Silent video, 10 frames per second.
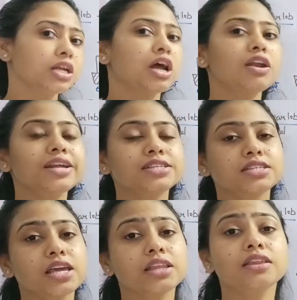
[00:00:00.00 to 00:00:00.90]
Now let's
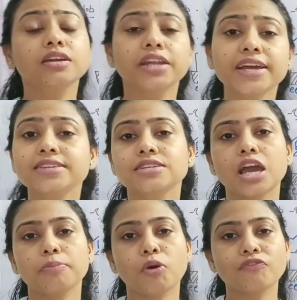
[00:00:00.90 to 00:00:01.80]
take the next
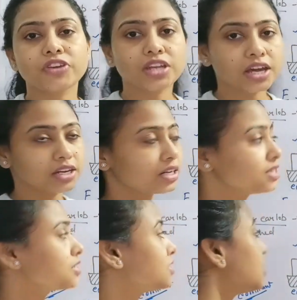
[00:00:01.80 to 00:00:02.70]
type of inheritance,